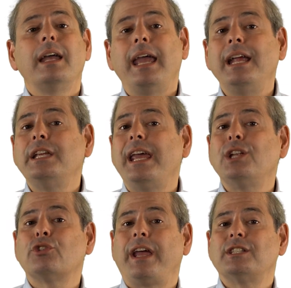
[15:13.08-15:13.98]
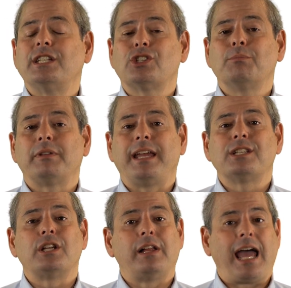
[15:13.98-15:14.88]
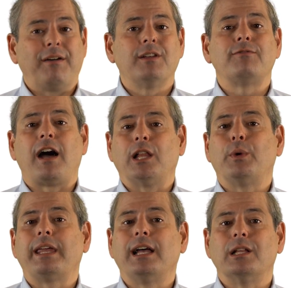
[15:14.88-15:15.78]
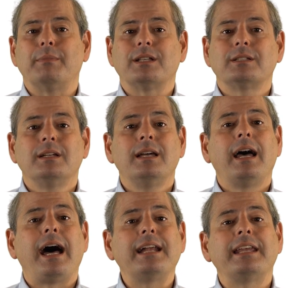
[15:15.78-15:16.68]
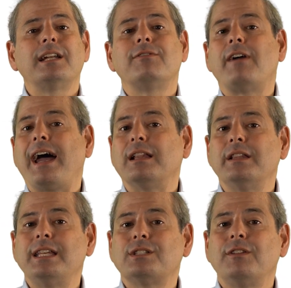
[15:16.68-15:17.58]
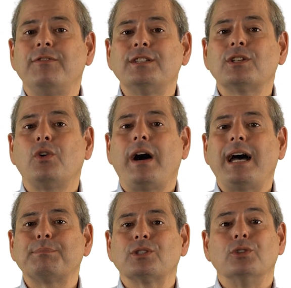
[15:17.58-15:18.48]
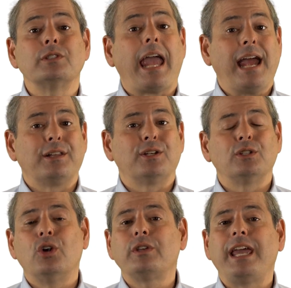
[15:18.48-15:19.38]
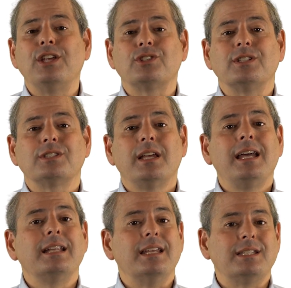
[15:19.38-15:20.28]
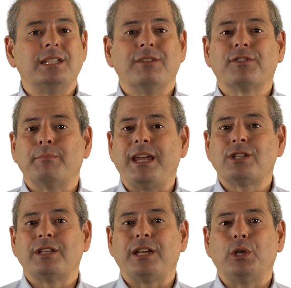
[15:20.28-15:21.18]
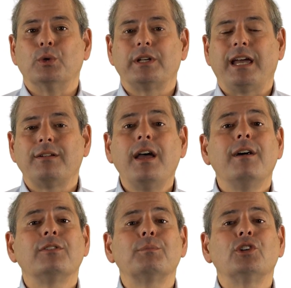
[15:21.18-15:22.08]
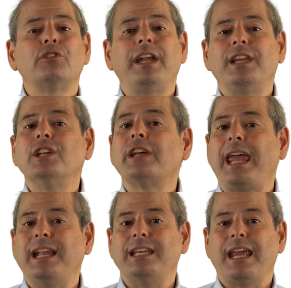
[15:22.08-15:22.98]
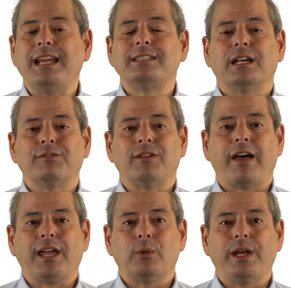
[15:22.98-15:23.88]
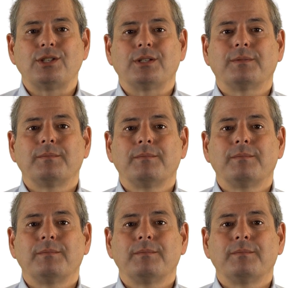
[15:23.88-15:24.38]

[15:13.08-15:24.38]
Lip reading: ADA transition plans shall have the following elements. Identify, list the physical obstacles and their locations. This is information that you will get from creating your ADA self-evaluation.